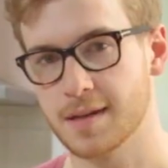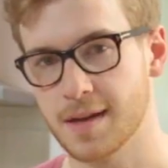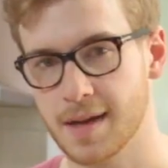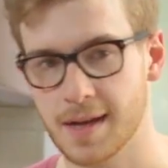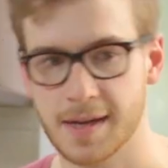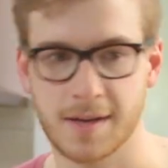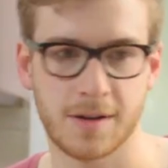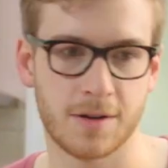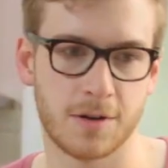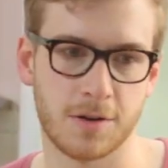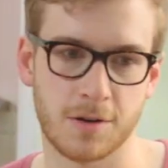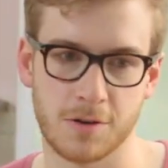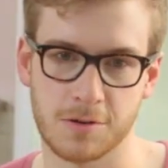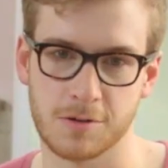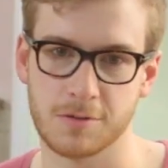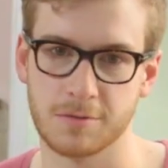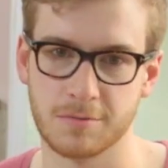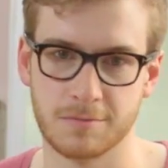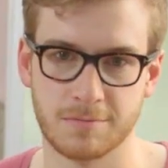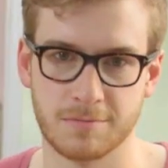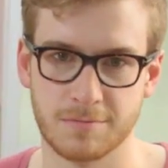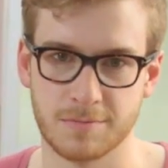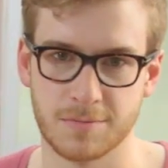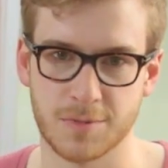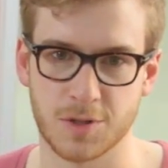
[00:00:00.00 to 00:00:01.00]
I
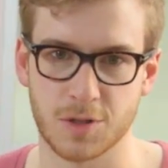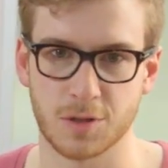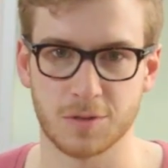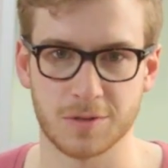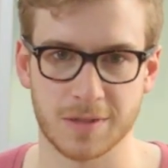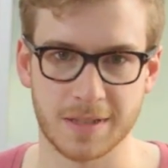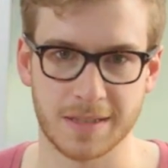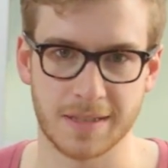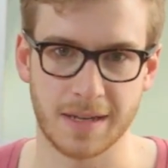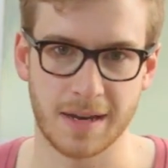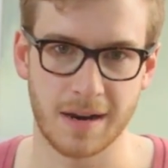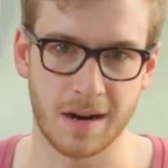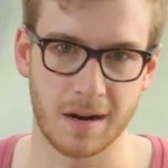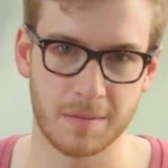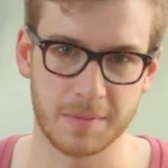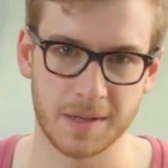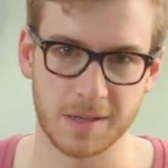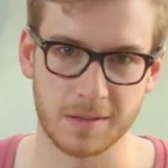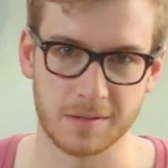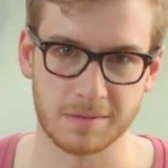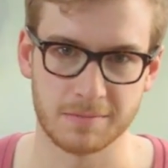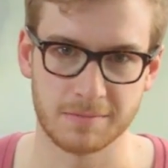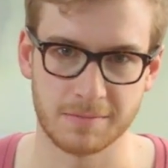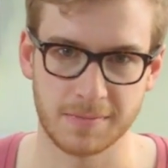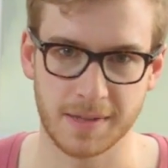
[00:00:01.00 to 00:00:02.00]
call salted
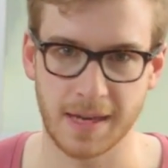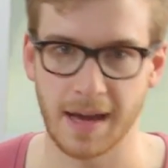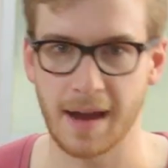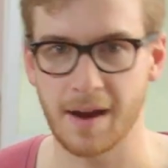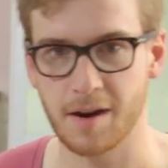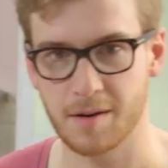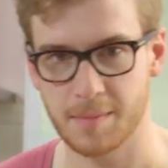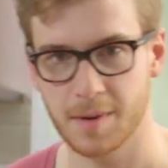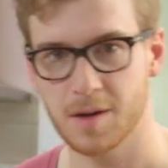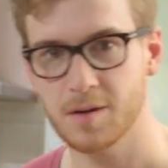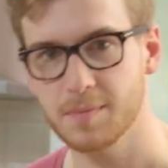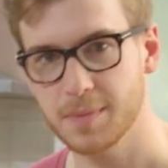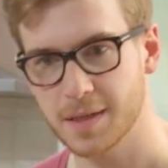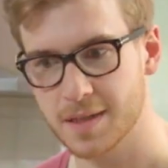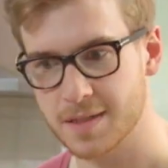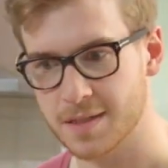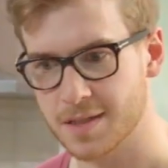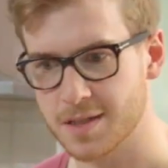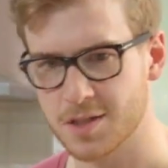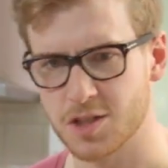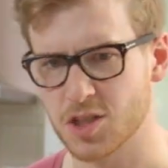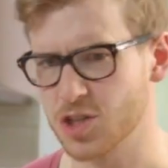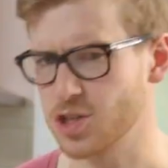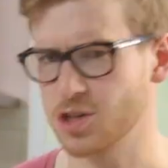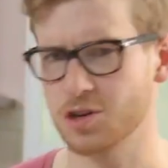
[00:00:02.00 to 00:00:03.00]
caramel caramel because
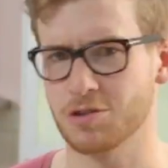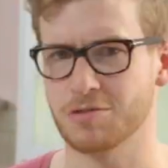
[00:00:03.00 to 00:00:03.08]
it's just